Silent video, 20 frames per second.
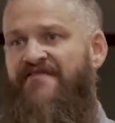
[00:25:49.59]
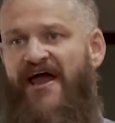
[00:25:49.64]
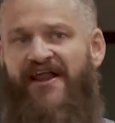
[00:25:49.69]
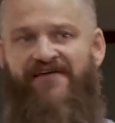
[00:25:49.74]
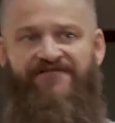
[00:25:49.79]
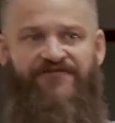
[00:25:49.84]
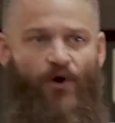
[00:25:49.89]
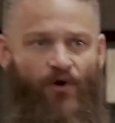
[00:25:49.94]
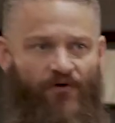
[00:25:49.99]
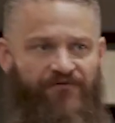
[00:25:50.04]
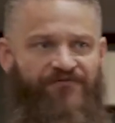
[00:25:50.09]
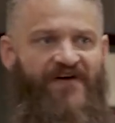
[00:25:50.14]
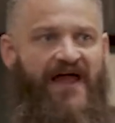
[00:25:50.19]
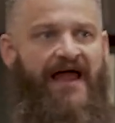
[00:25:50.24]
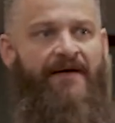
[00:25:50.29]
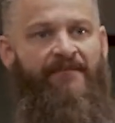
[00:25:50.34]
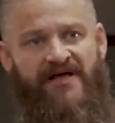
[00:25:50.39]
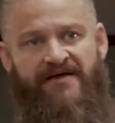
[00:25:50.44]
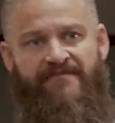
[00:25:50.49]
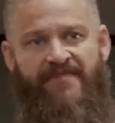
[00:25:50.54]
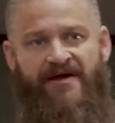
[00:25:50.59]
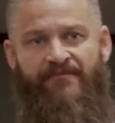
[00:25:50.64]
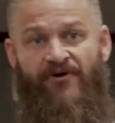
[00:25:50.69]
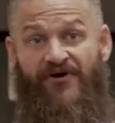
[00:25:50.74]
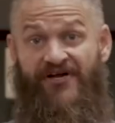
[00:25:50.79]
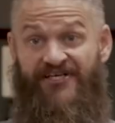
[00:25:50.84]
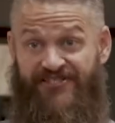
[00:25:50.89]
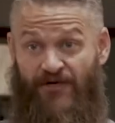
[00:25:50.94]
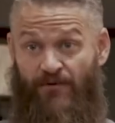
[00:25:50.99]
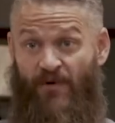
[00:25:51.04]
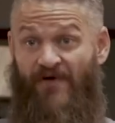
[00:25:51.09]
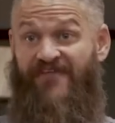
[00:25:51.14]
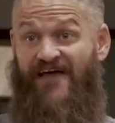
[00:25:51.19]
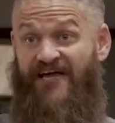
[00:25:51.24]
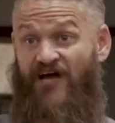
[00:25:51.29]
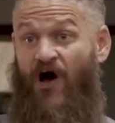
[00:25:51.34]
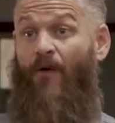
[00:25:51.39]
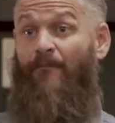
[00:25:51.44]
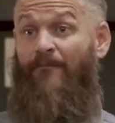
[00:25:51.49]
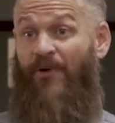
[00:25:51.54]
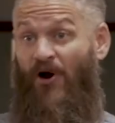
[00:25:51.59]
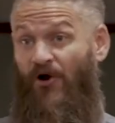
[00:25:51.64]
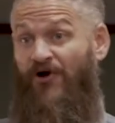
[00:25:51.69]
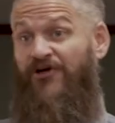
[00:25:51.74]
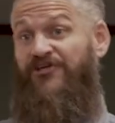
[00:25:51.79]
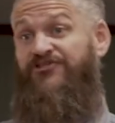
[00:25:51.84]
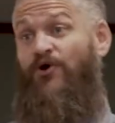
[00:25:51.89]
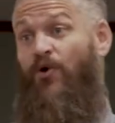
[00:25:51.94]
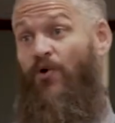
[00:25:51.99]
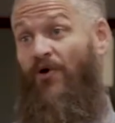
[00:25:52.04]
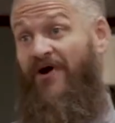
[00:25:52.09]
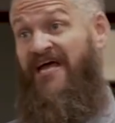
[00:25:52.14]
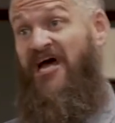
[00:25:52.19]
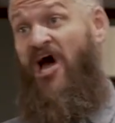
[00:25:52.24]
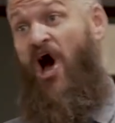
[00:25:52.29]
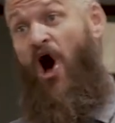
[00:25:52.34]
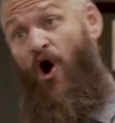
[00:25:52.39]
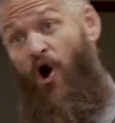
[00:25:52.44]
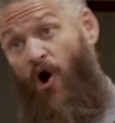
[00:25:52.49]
That if your family member is in what they call purgatory, a